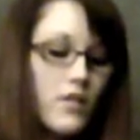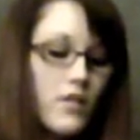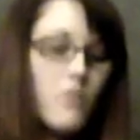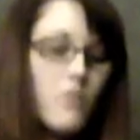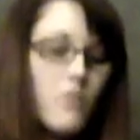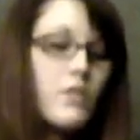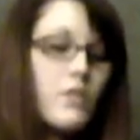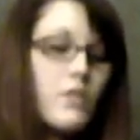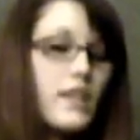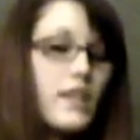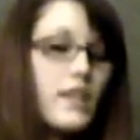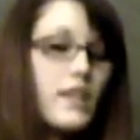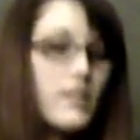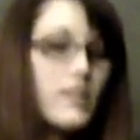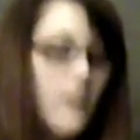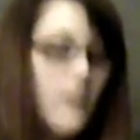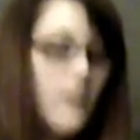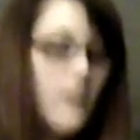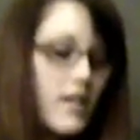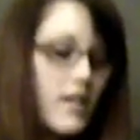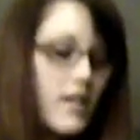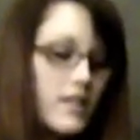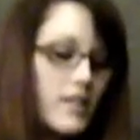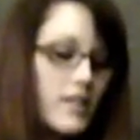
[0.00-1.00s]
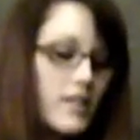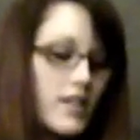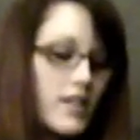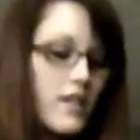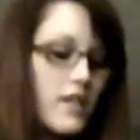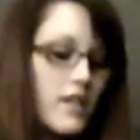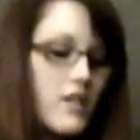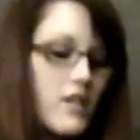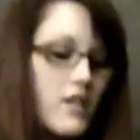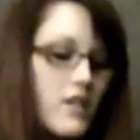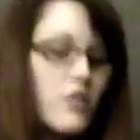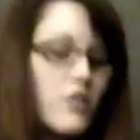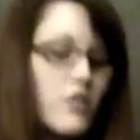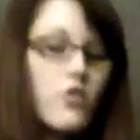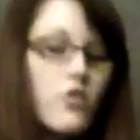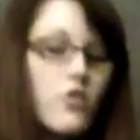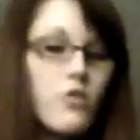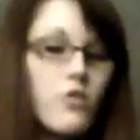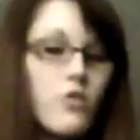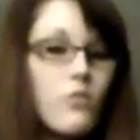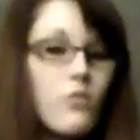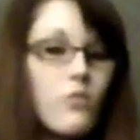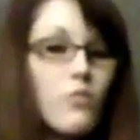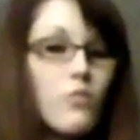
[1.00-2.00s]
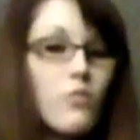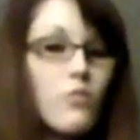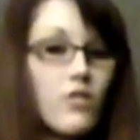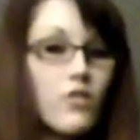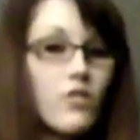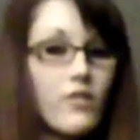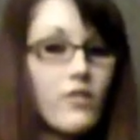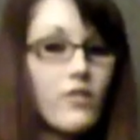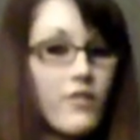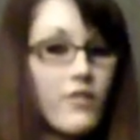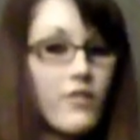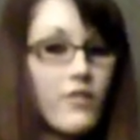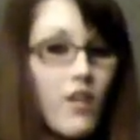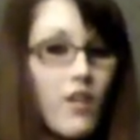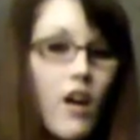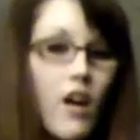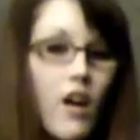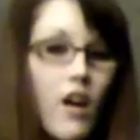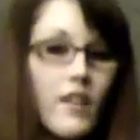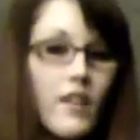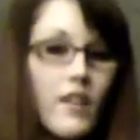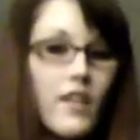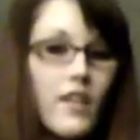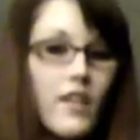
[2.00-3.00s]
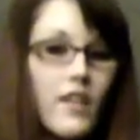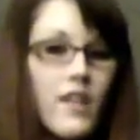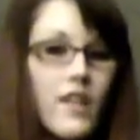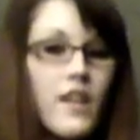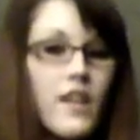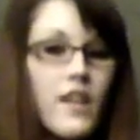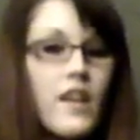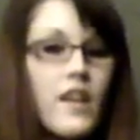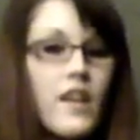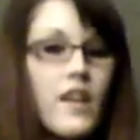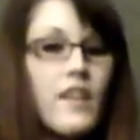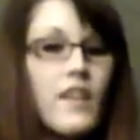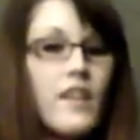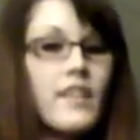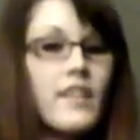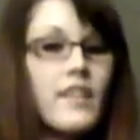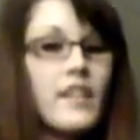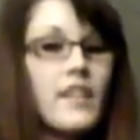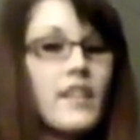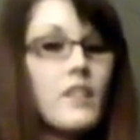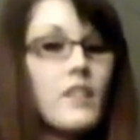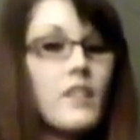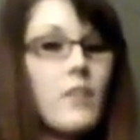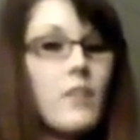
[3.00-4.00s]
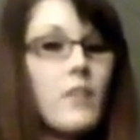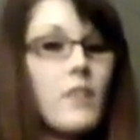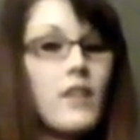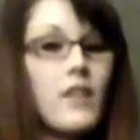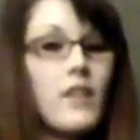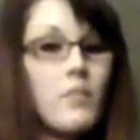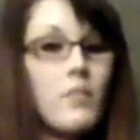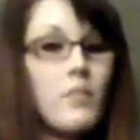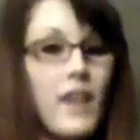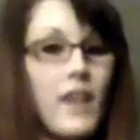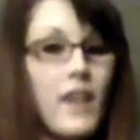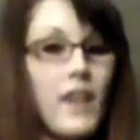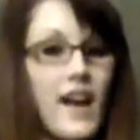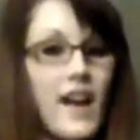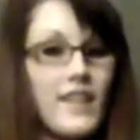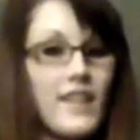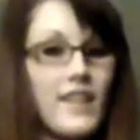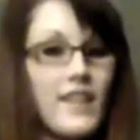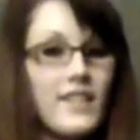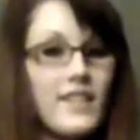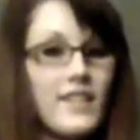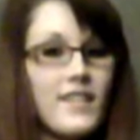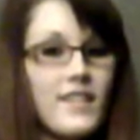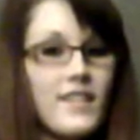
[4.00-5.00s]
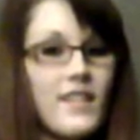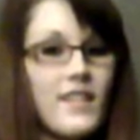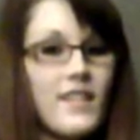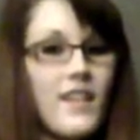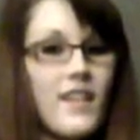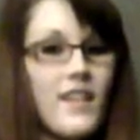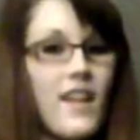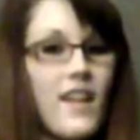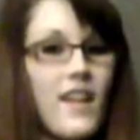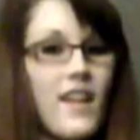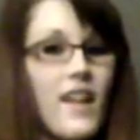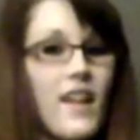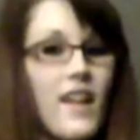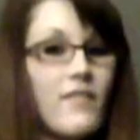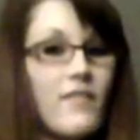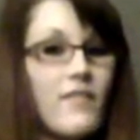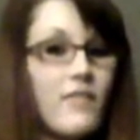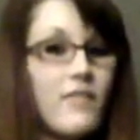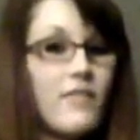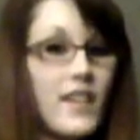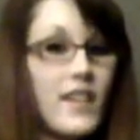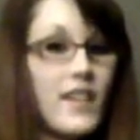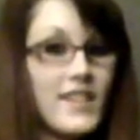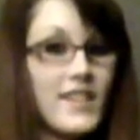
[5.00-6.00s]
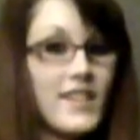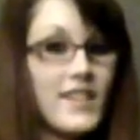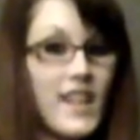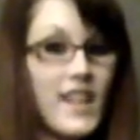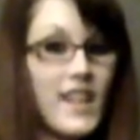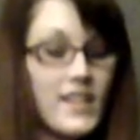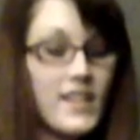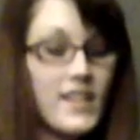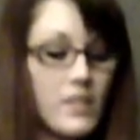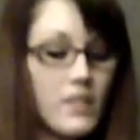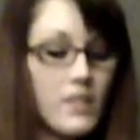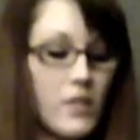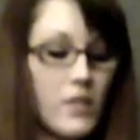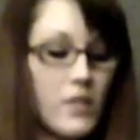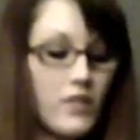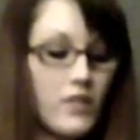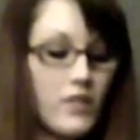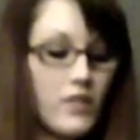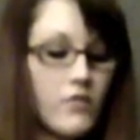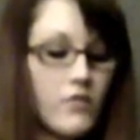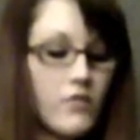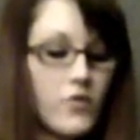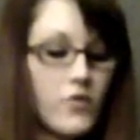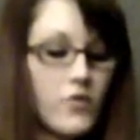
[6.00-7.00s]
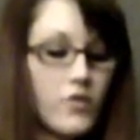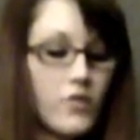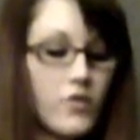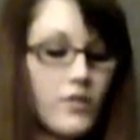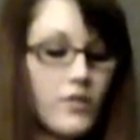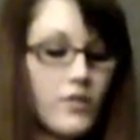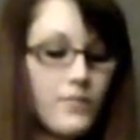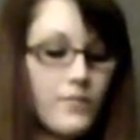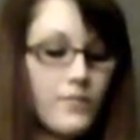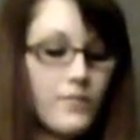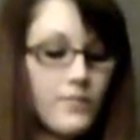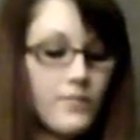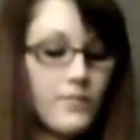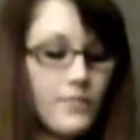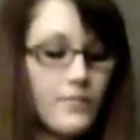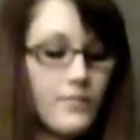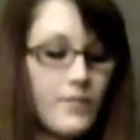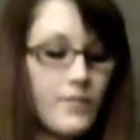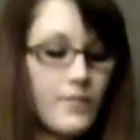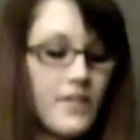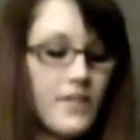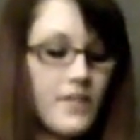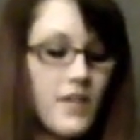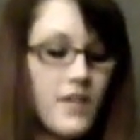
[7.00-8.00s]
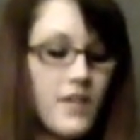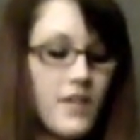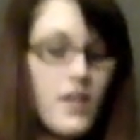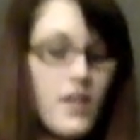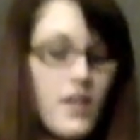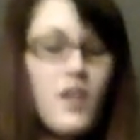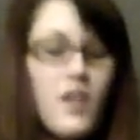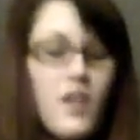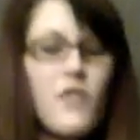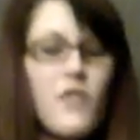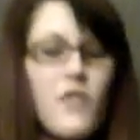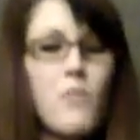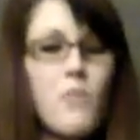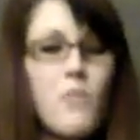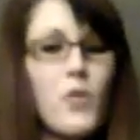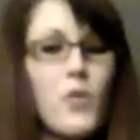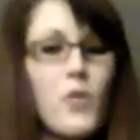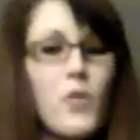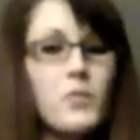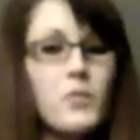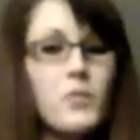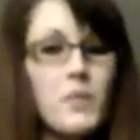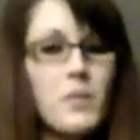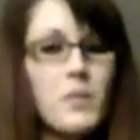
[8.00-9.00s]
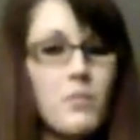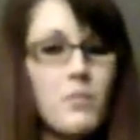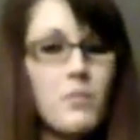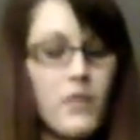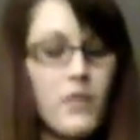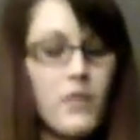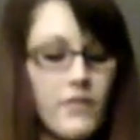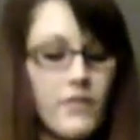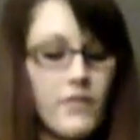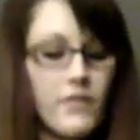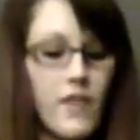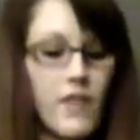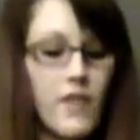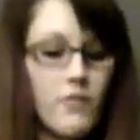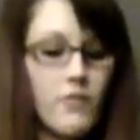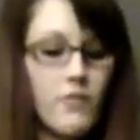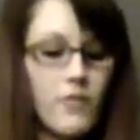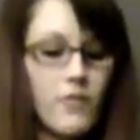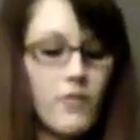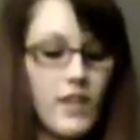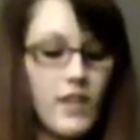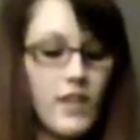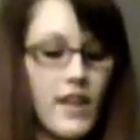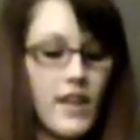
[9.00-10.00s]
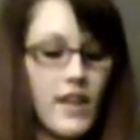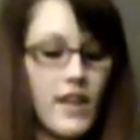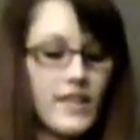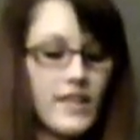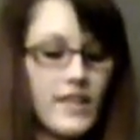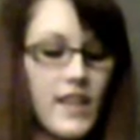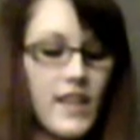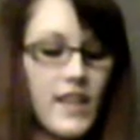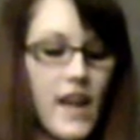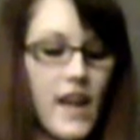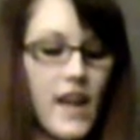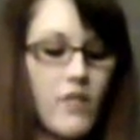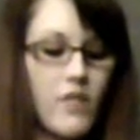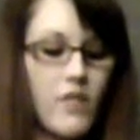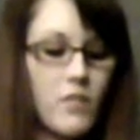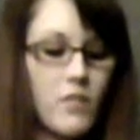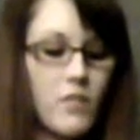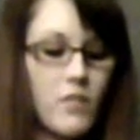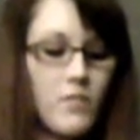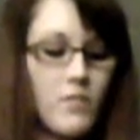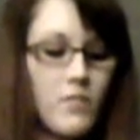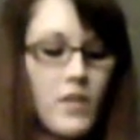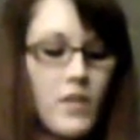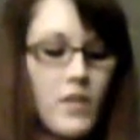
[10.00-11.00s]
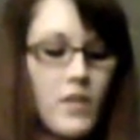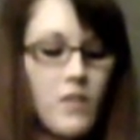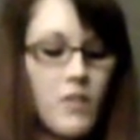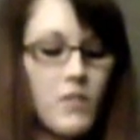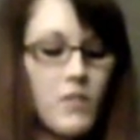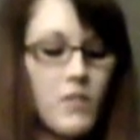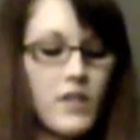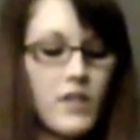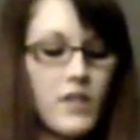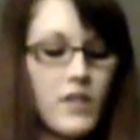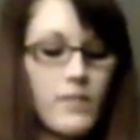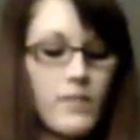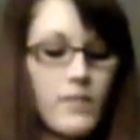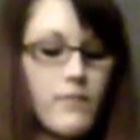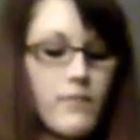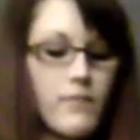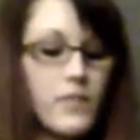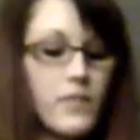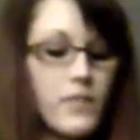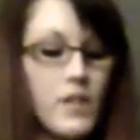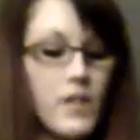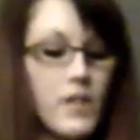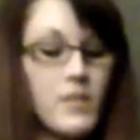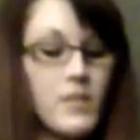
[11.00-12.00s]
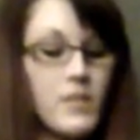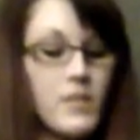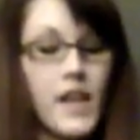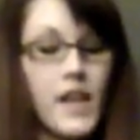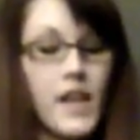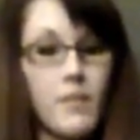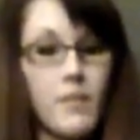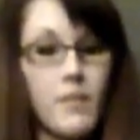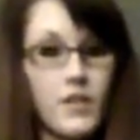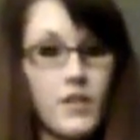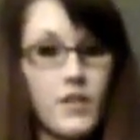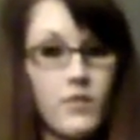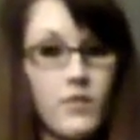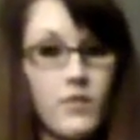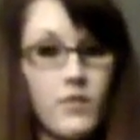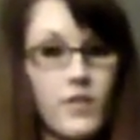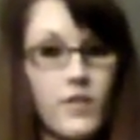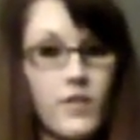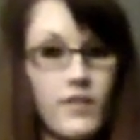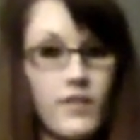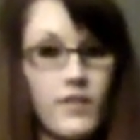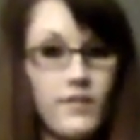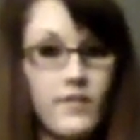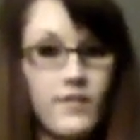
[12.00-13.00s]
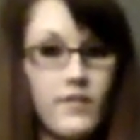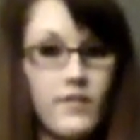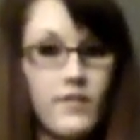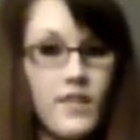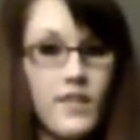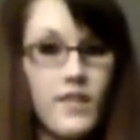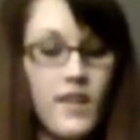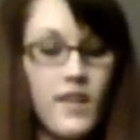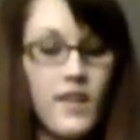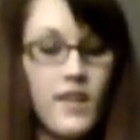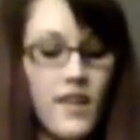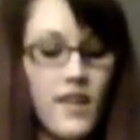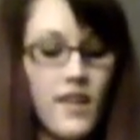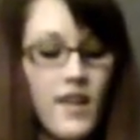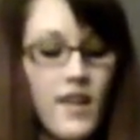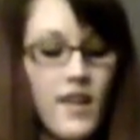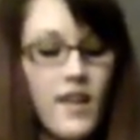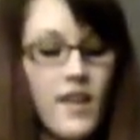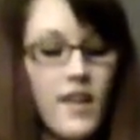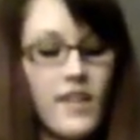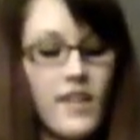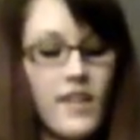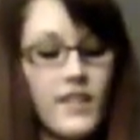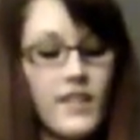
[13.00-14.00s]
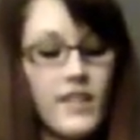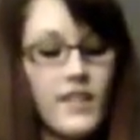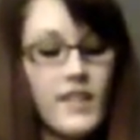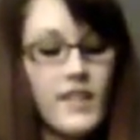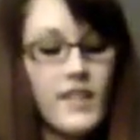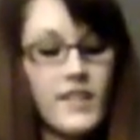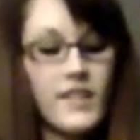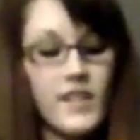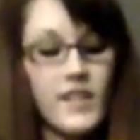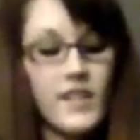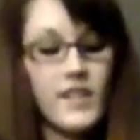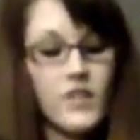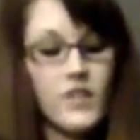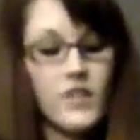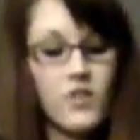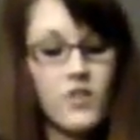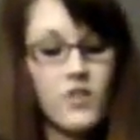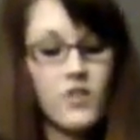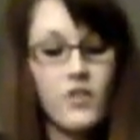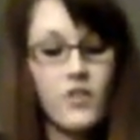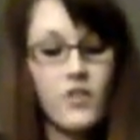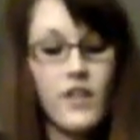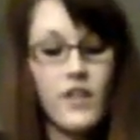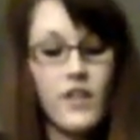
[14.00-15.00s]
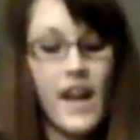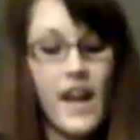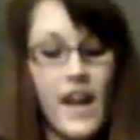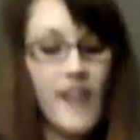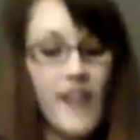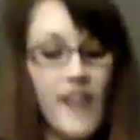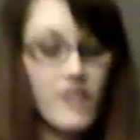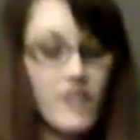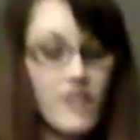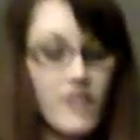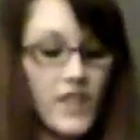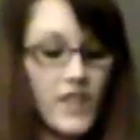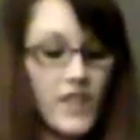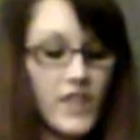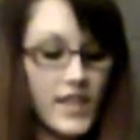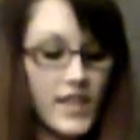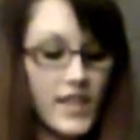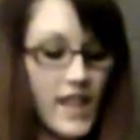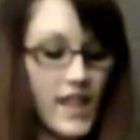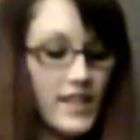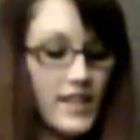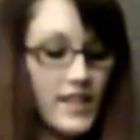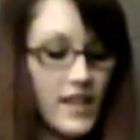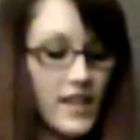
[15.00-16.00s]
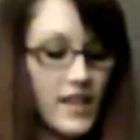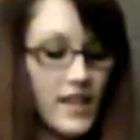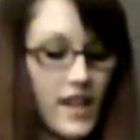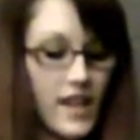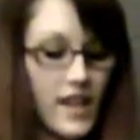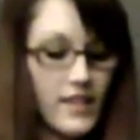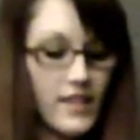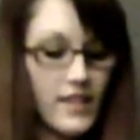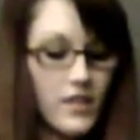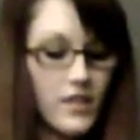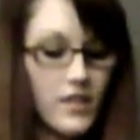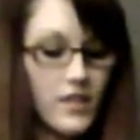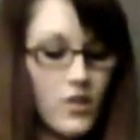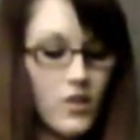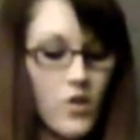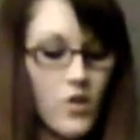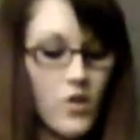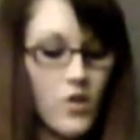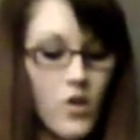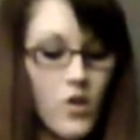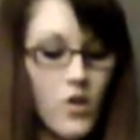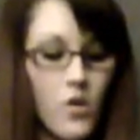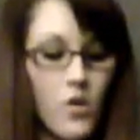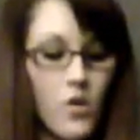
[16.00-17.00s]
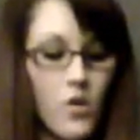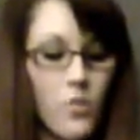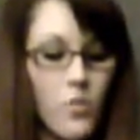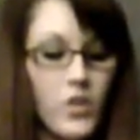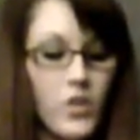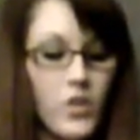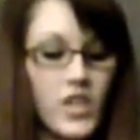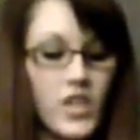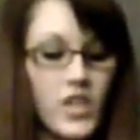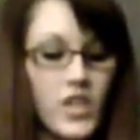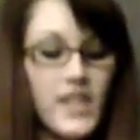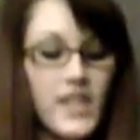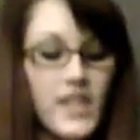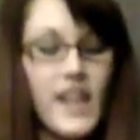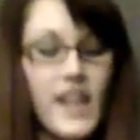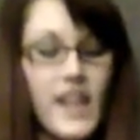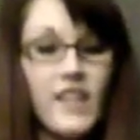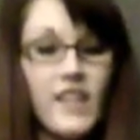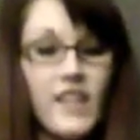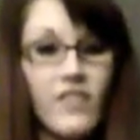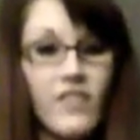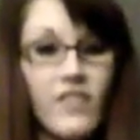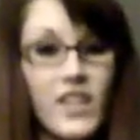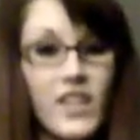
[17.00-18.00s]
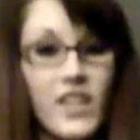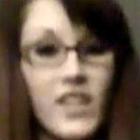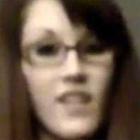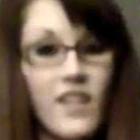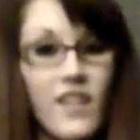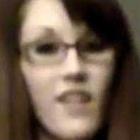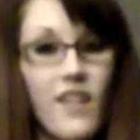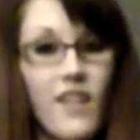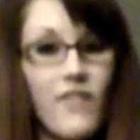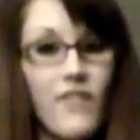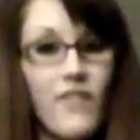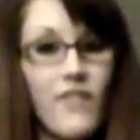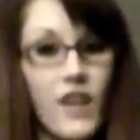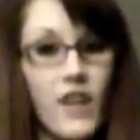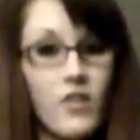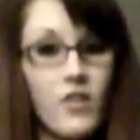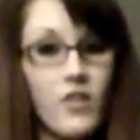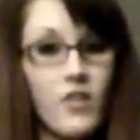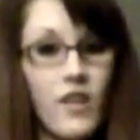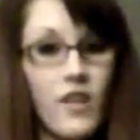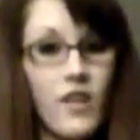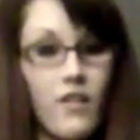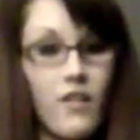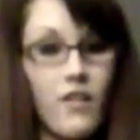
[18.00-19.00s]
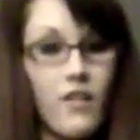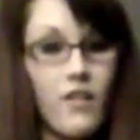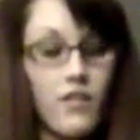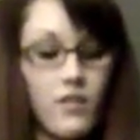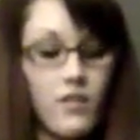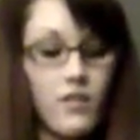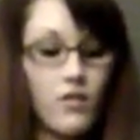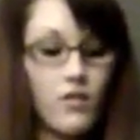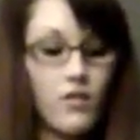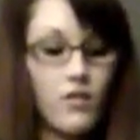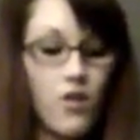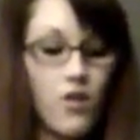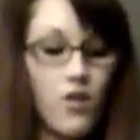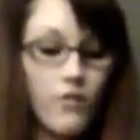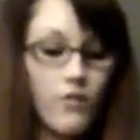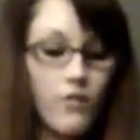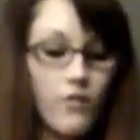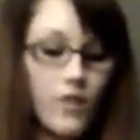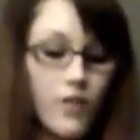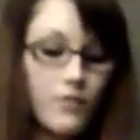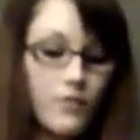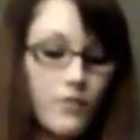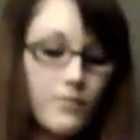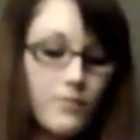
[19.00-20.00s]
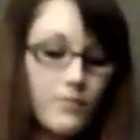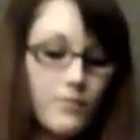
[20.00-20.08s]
We get lost in an internal world of thought, thinking about the past and fantasizing about the future. Most people have never realized have it because we have become adapted to it. This, in turn, activates SNS, which can negatively affect our health in the long run.